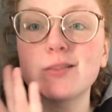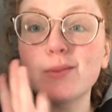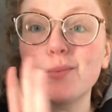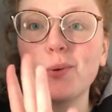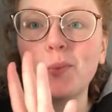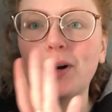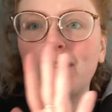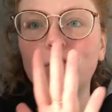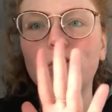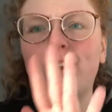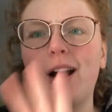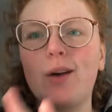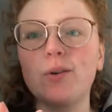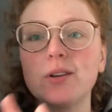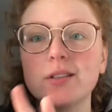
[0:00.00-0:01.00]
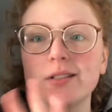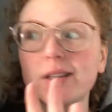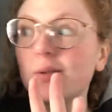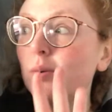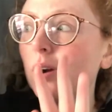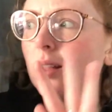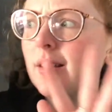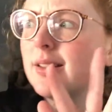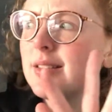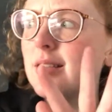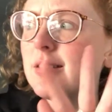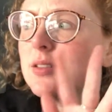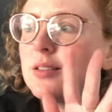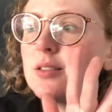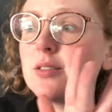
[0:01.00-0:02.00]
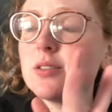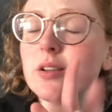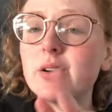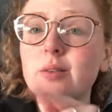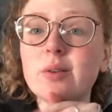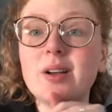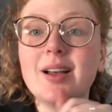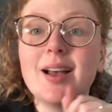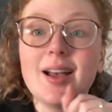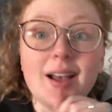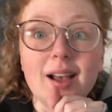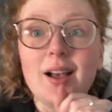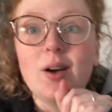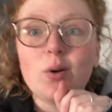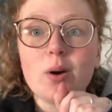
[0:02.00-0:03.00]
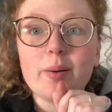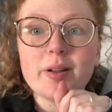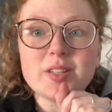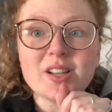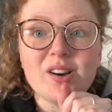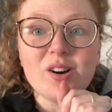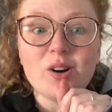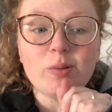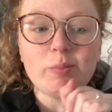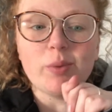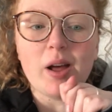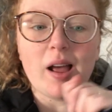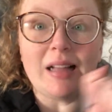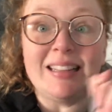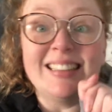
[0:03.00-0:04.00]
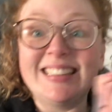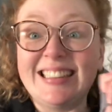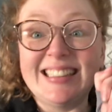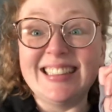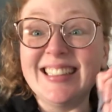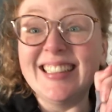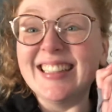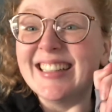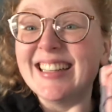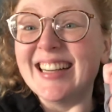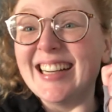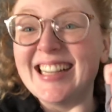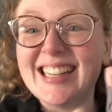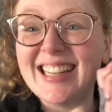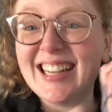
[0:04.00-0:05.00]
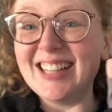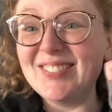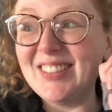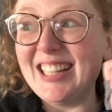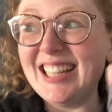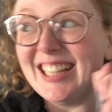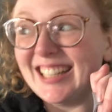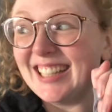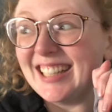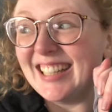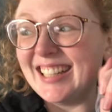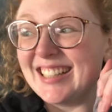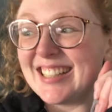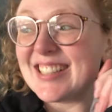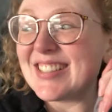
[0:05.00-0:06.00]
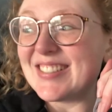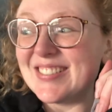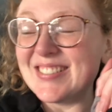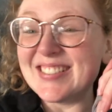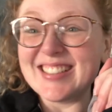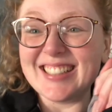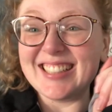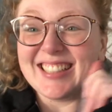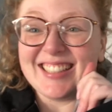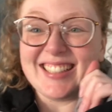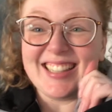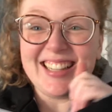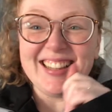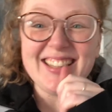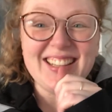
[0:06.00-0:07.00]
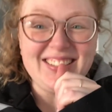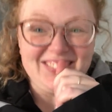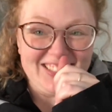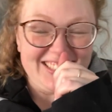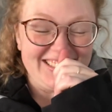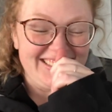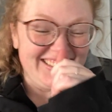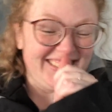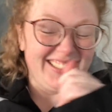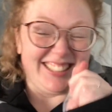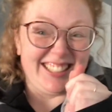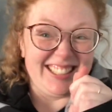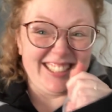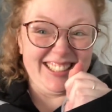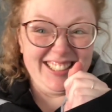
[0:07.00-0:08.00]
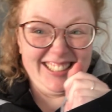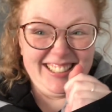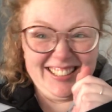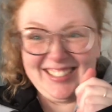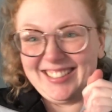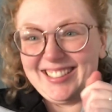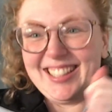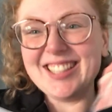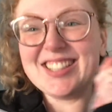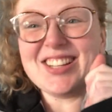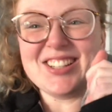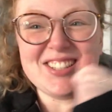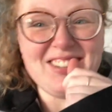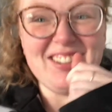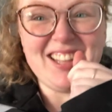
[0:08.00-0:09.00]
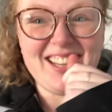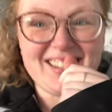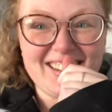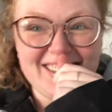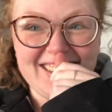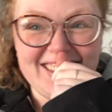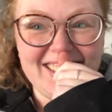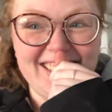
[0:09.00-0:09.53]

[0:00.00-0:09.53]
we've been working for hours and we're all exhausted, so we're about to go home, but I'm in it and it's so good. I love it. I'll talk to you later.